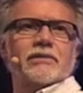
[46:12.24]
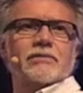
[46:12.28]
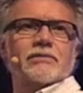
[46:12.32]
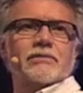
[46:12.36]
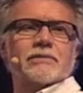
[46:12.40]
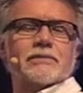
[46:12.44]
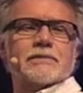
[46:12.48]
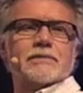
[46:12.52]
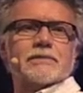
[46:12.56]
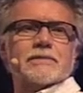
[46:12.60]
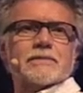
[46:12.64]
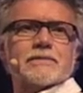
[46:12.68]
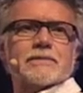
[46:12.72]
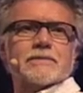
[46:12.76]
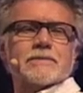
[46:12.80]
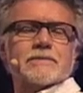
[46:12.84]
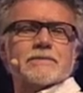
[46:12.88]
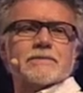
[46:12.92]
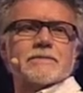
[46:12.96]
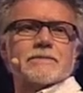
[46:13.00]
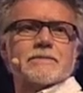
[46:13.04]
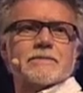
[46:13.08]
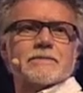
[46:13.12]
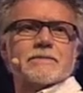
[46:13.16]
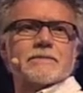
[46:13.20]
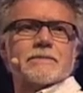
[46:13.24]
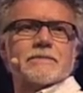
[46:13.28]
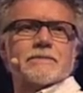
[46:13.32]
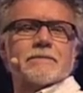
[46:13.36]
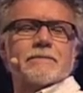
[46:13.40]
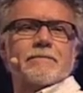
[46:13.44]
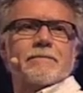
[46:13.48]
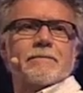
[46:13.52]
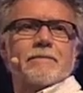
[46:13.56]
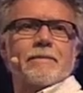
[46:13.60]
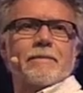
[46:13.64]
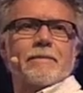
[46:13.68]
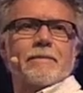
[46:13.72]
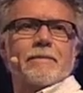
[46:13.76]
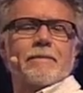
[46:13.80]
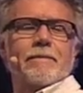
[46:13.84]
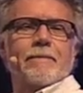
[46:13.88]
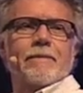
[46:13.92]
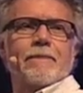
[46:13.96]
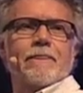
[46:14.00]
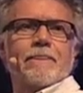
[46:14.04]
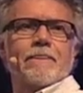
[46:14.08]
Nobody speaks.